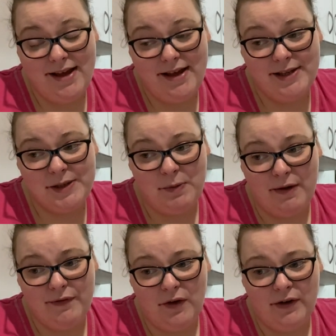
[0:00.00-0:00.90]
So
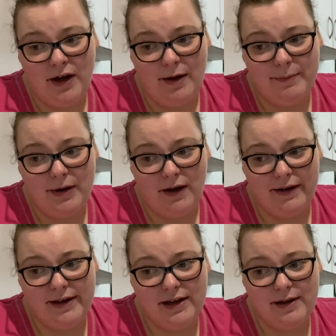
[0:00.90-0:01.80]
I've gone up
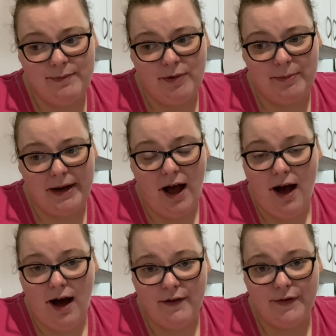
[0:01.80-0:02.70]
like probably
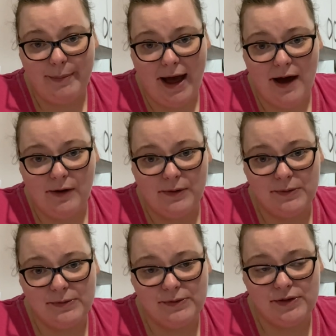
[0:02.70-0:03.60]
half a
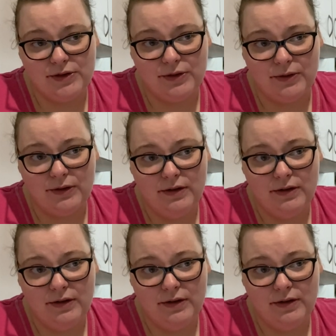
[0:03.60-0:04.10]
pound, or